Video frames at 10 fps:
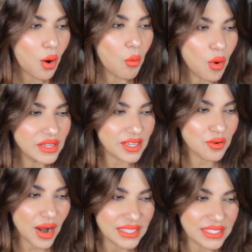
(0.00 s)
was
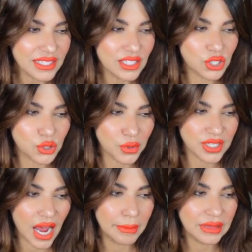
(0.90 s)
arrested a short
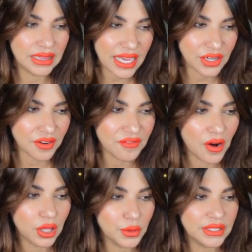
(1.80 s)
time later
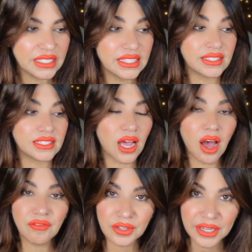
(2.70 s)
following the
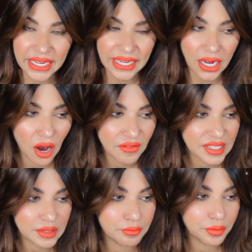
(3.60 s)
discovery of
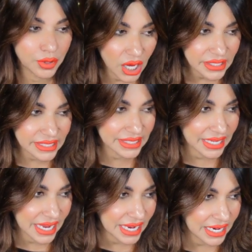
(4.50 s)
his
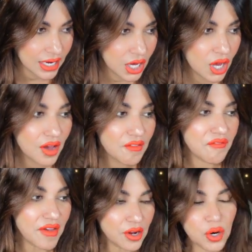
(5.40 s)
bloodstain
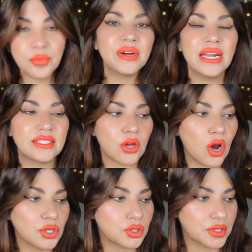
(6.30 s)
fingerprints
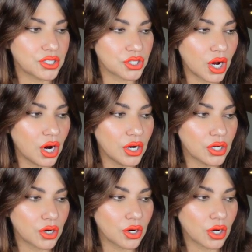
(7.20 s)
on
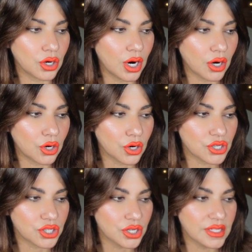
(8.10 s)

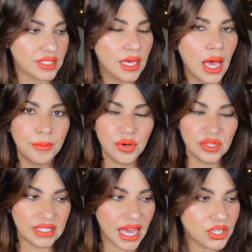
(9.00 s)
Kercher's
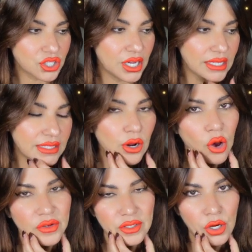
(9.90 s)
possessions, and
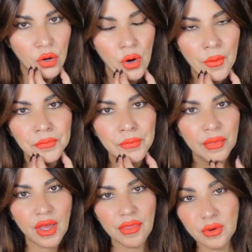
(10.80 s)
also
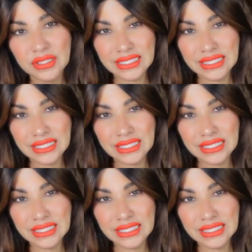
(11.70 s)
There was